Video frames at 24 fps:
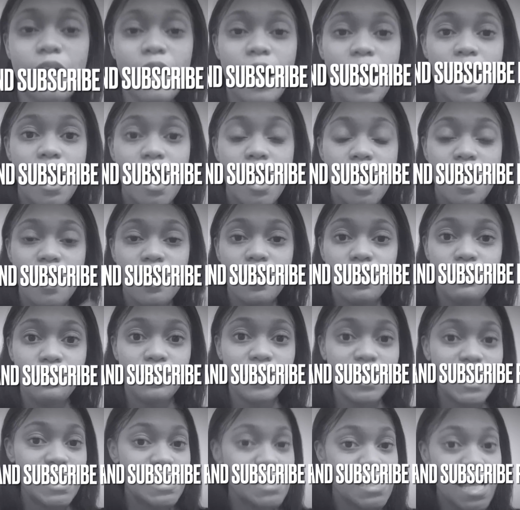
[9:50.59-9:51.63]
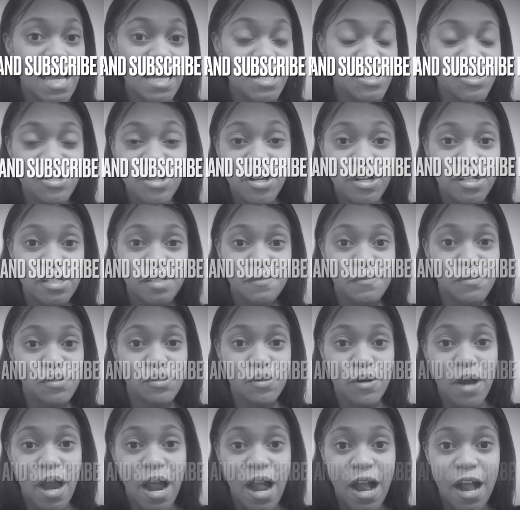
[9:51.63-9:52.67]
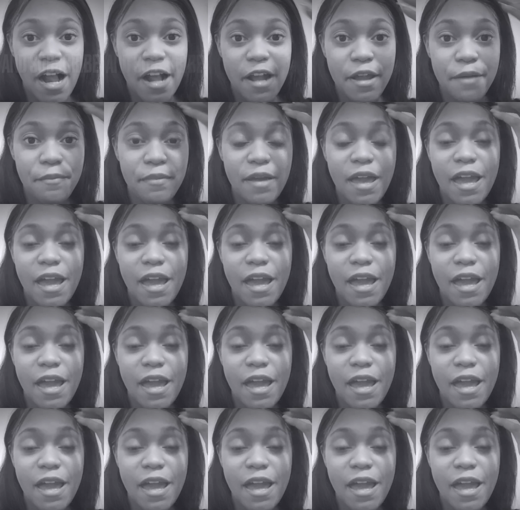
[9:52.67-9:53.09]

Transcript: Uh, please like, share, and subscribe,